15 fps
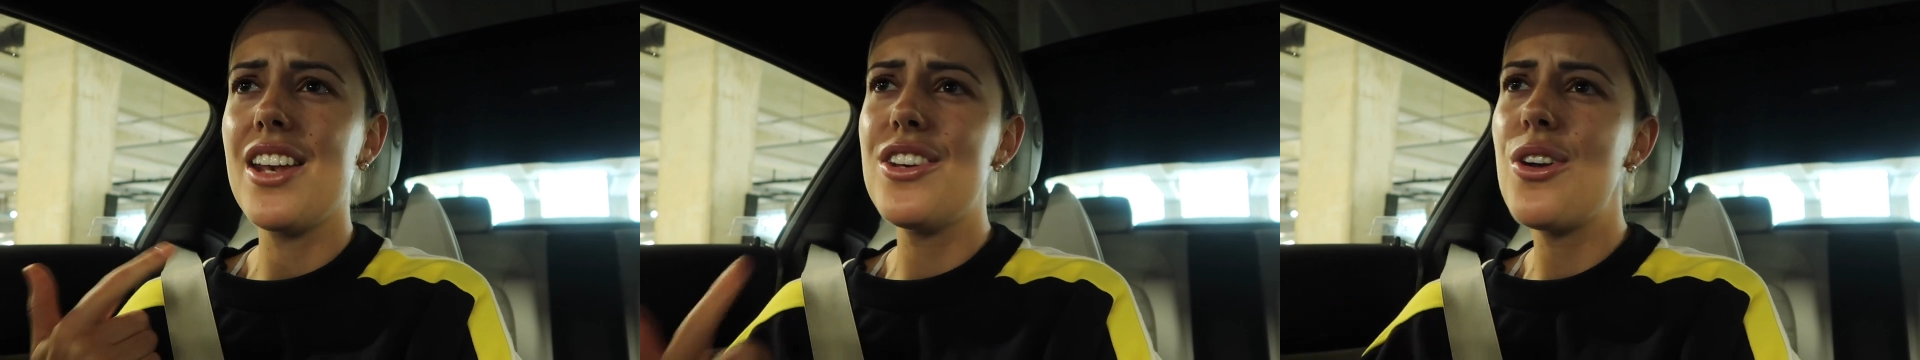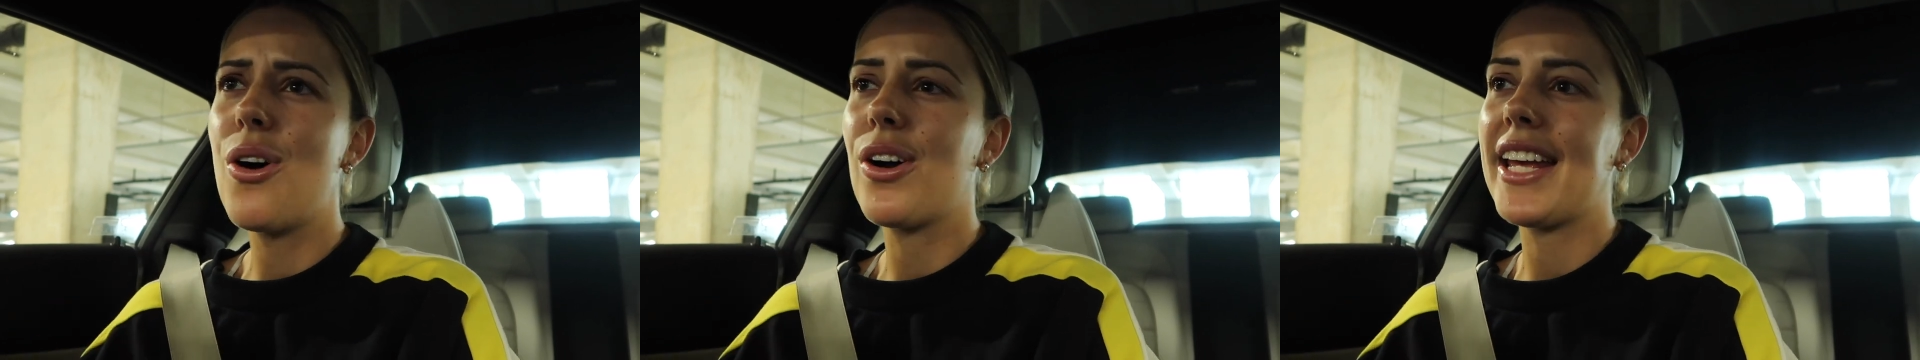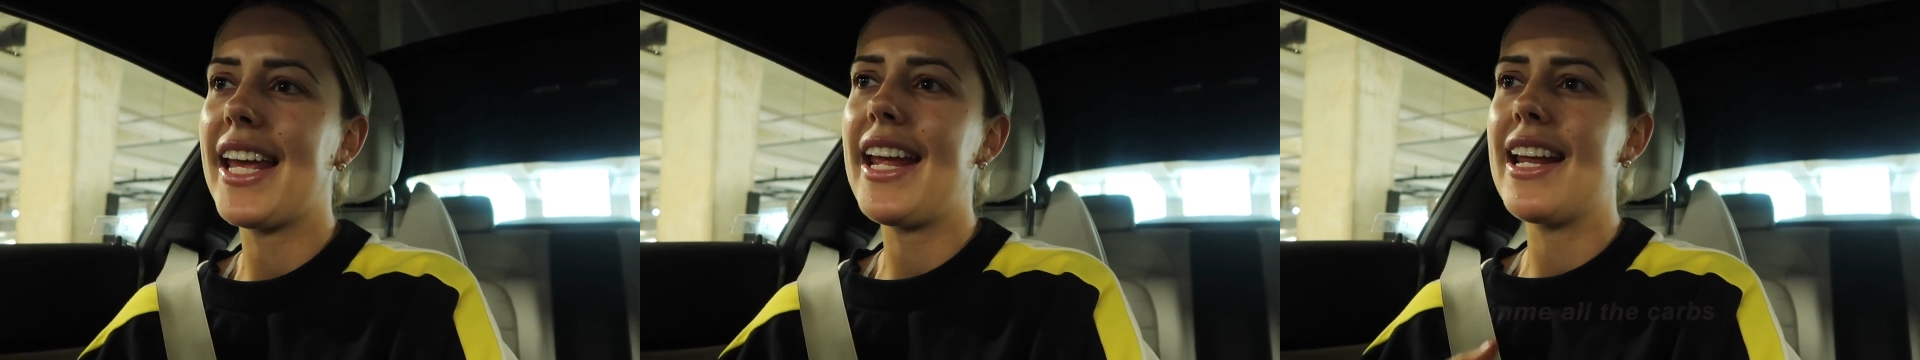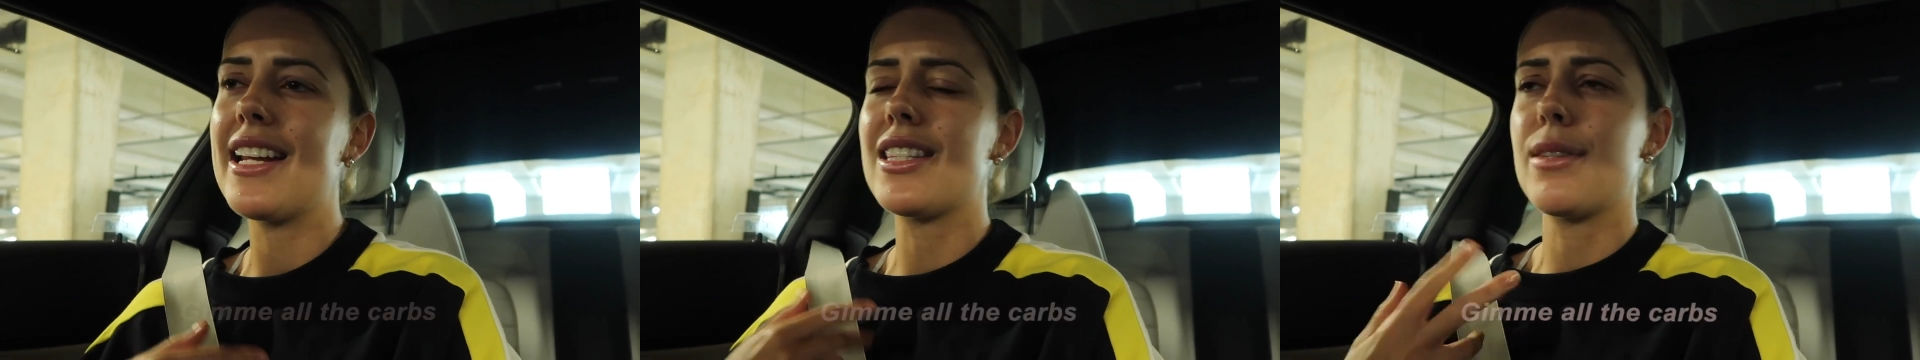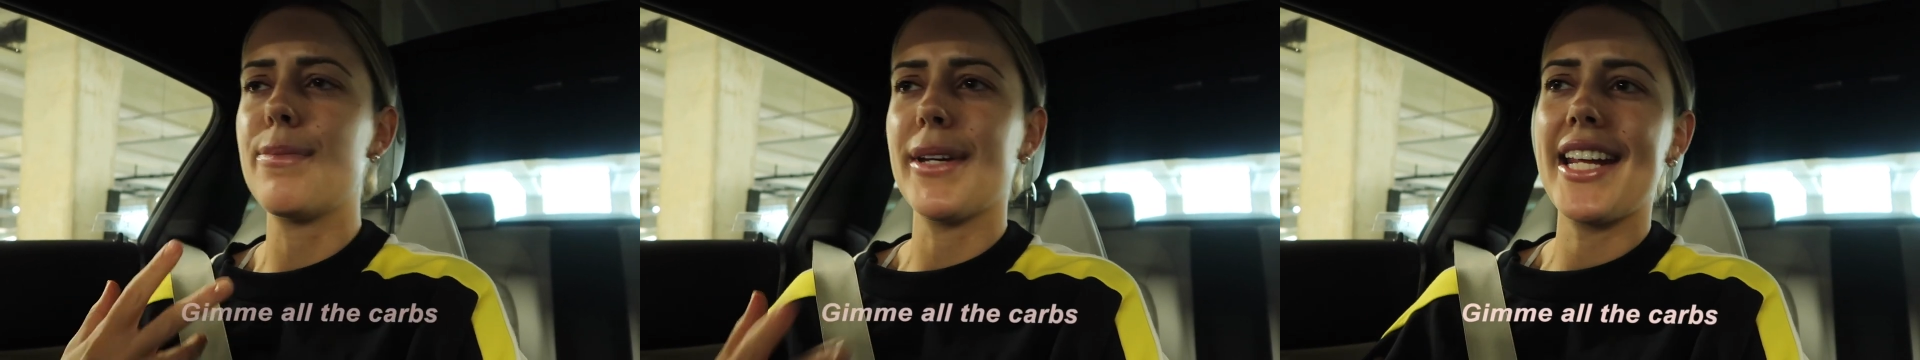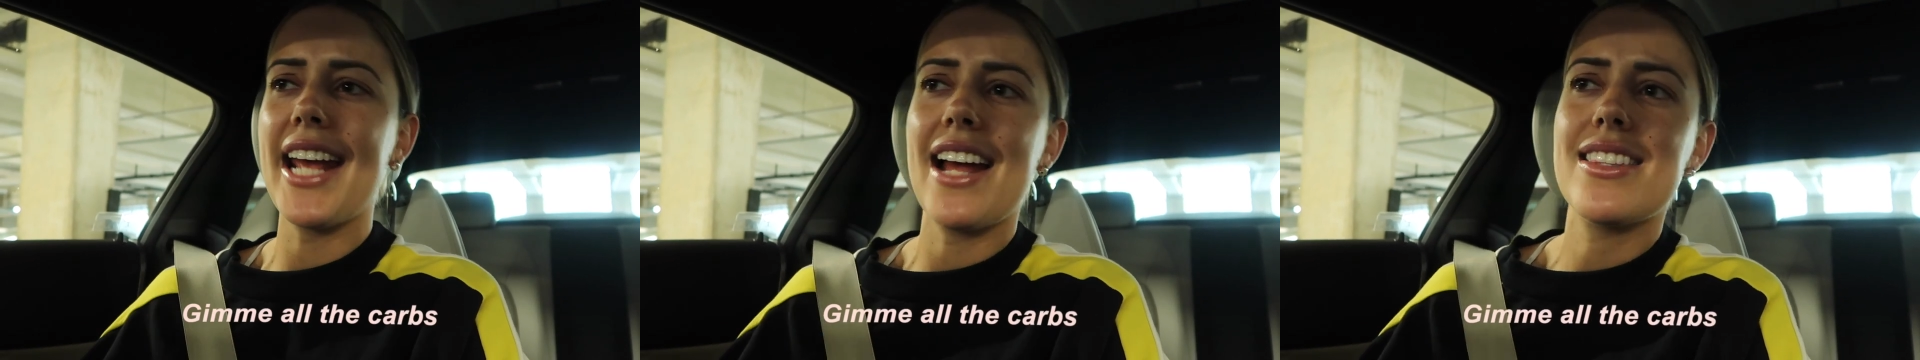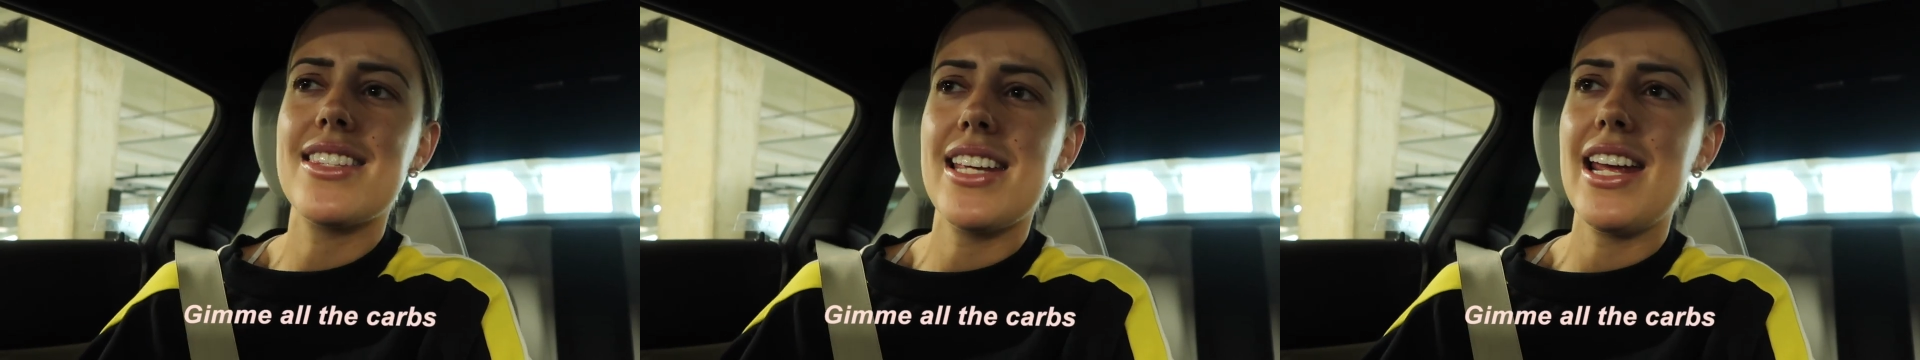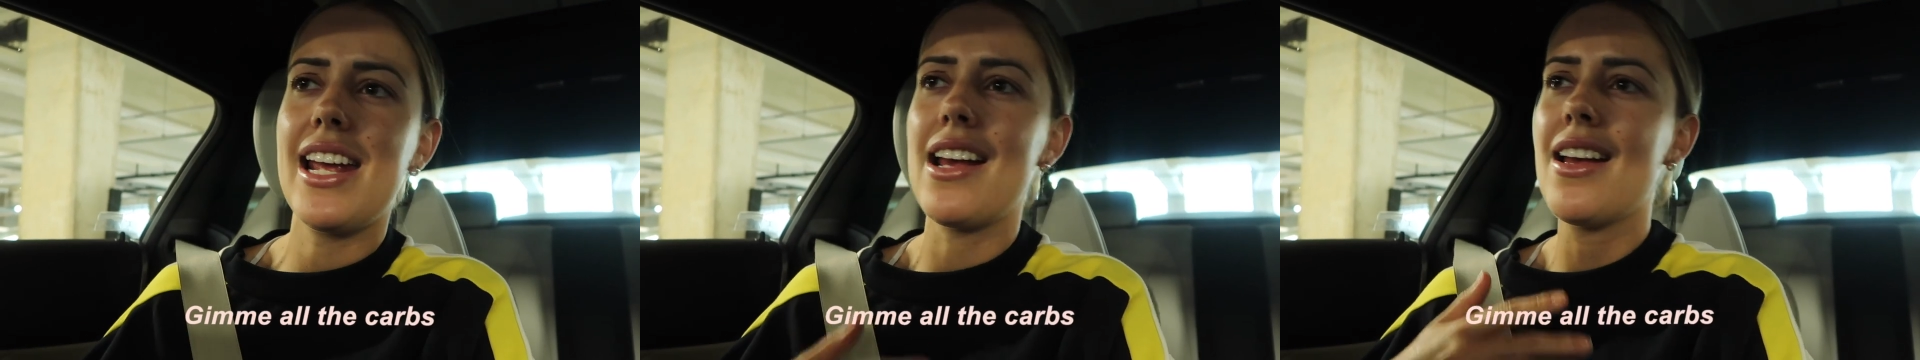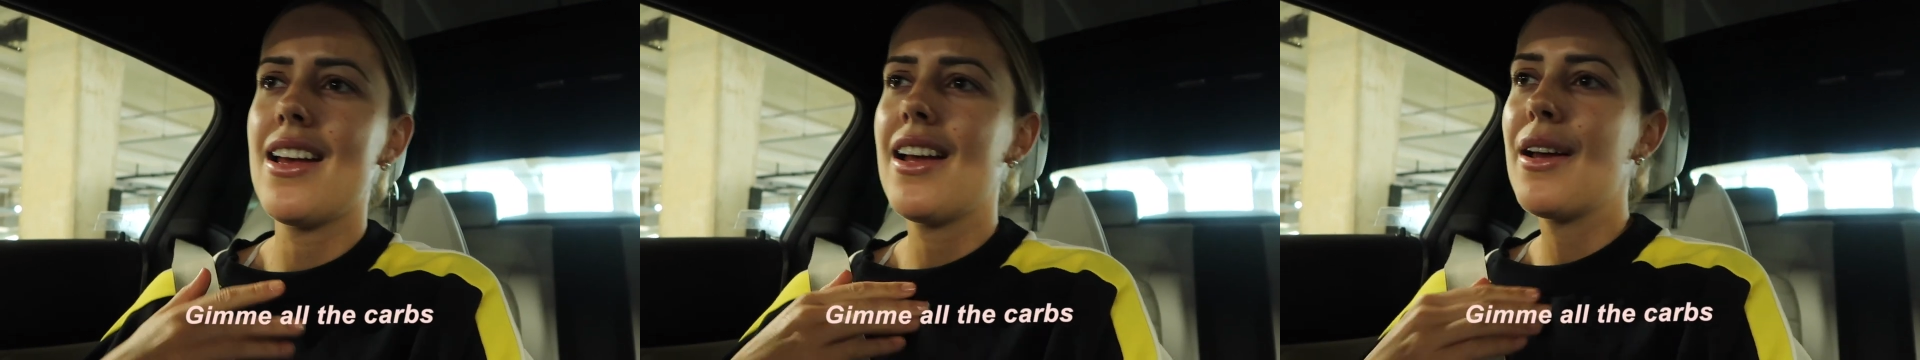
gnocchi, spaghetti,